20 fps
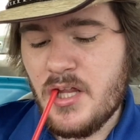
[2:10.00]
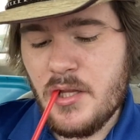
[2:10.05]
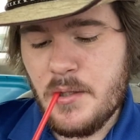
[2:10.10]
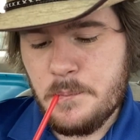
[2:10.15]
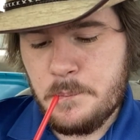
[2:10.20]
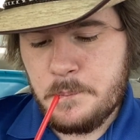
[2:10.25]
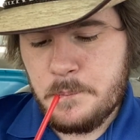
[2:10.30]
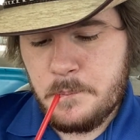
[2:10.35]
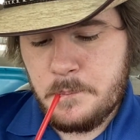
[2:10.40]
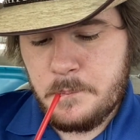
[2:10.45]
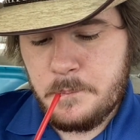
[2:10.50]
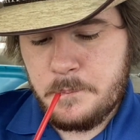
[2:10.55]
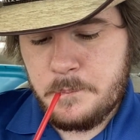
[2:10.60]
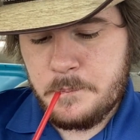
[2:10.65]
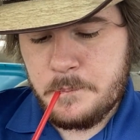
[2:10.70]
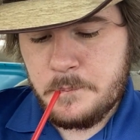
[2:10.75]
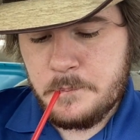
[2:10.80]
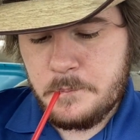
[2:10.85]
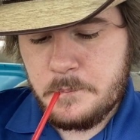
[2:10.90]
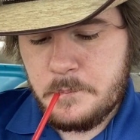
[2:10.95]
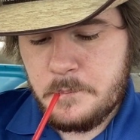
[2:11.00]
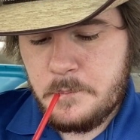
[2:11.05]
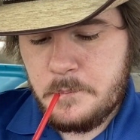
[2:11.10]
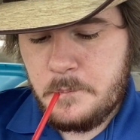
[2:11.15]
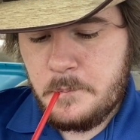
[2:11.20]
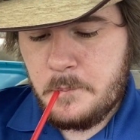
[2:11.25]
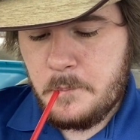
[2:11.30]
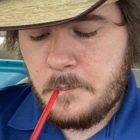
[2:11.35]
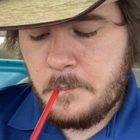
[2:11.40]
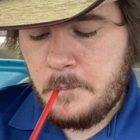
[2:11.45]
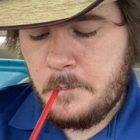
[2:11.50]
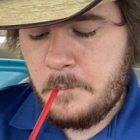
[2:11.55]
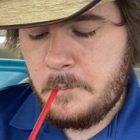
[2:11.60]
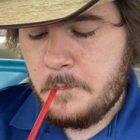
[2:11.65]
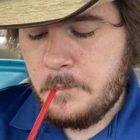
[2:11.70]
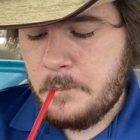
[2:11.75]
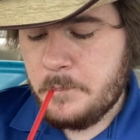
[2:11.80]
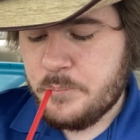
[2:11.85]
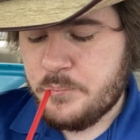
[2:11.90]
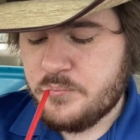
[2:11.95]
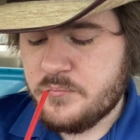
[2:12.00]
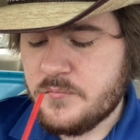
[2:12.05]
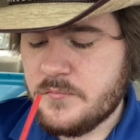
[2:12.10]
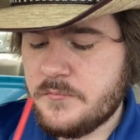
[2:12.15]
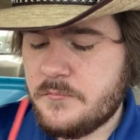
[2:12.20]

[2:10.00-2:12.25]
[no speech]